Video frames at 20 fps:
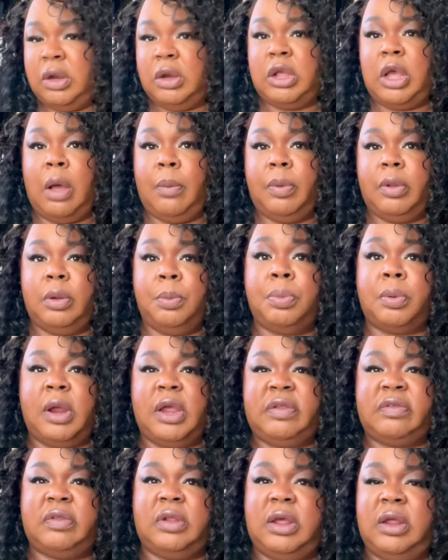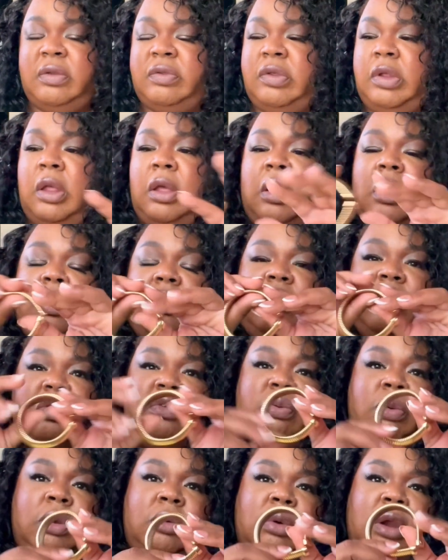a couple of bracelets. This
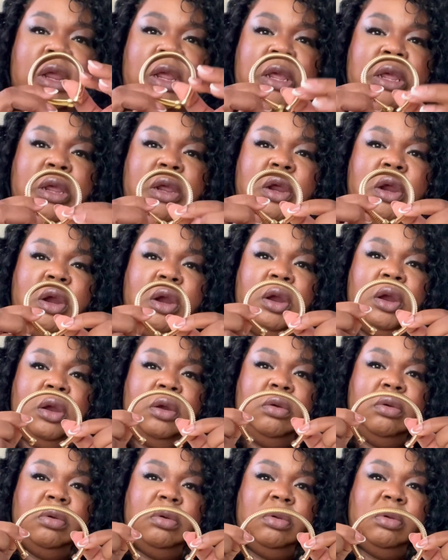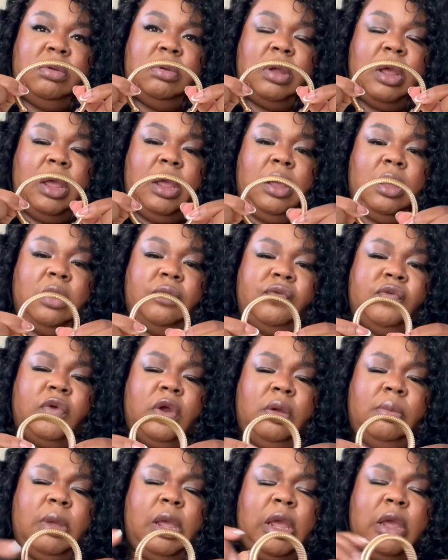one right here I got
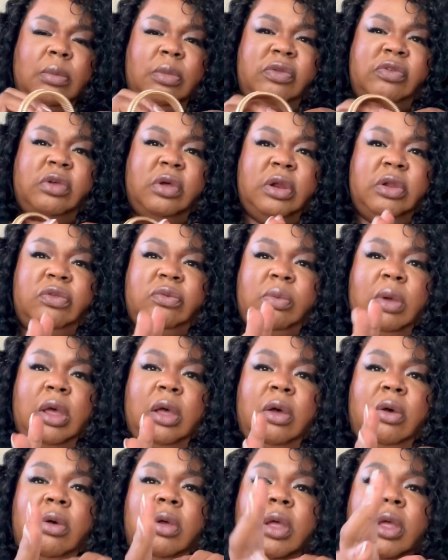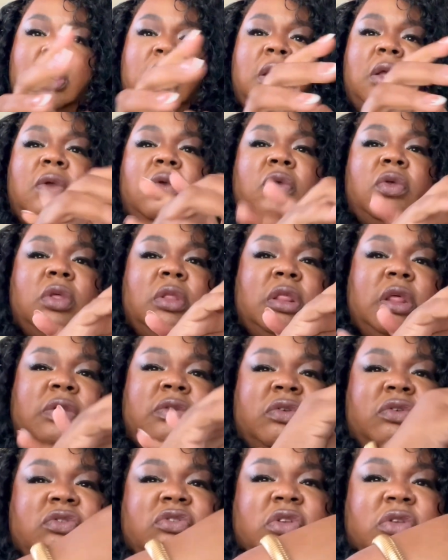from Amazon as well. This
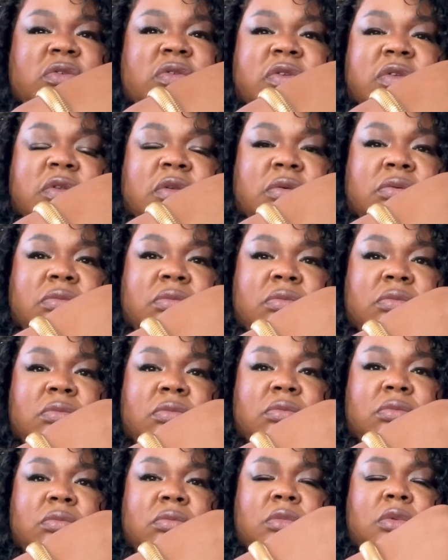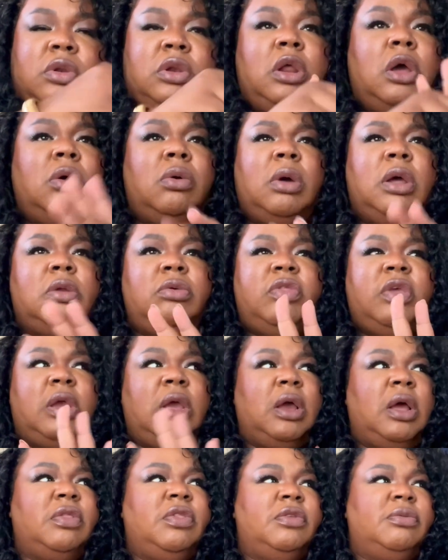is just, no, I don't think I
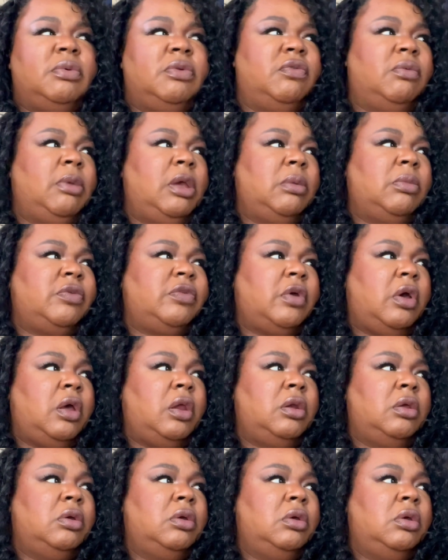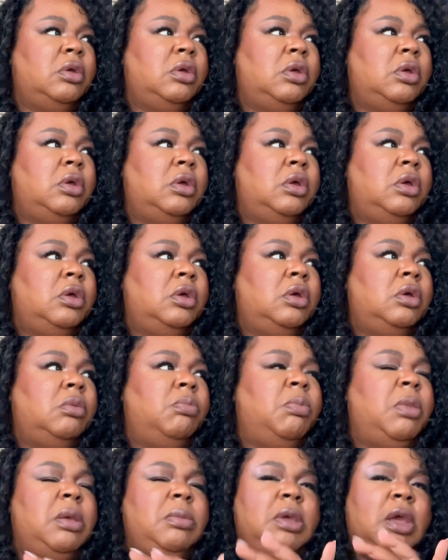got this one from Amazon.
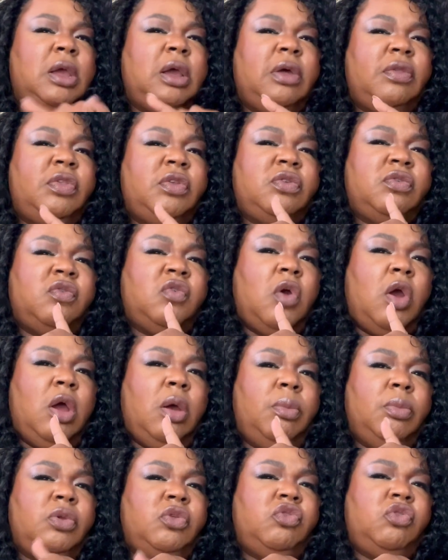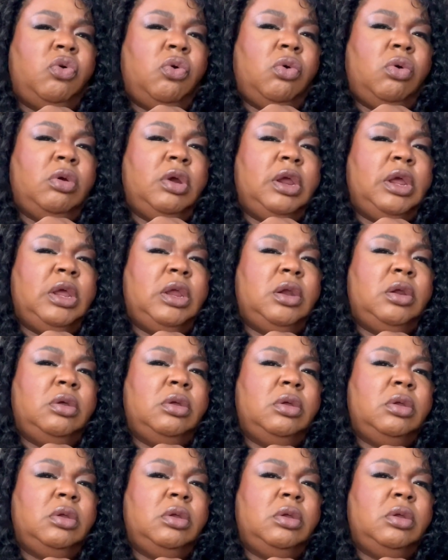Maybe I got this from Torrid.